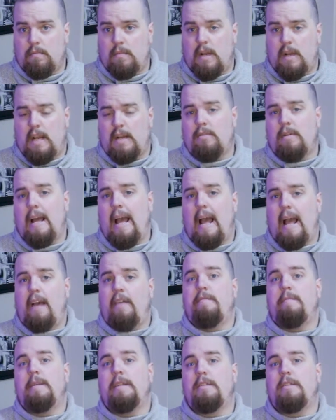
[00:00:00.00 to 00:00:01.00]
I don't have
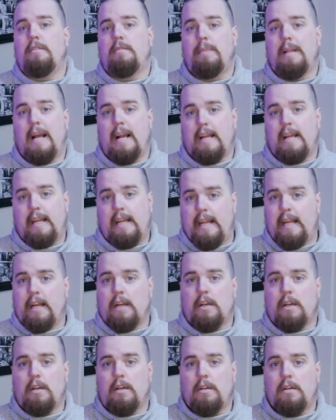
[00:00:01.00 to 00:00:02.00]
Mr. Black
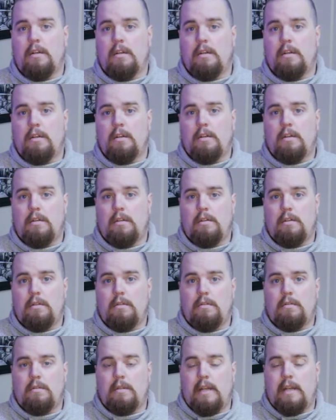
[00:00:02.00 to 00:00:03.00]
here
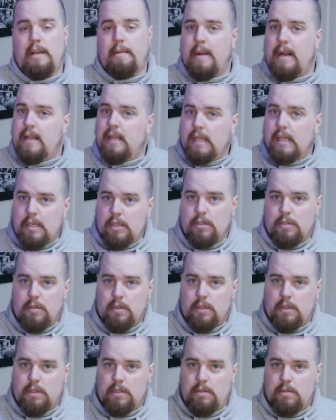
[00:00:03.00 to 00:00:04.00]
in my liquor
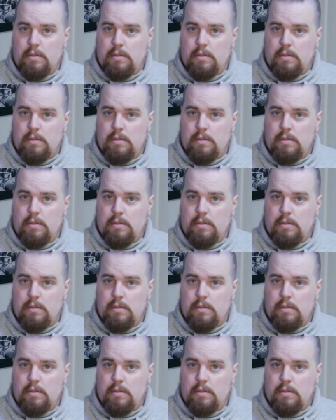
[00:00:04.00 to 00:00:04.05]
stores.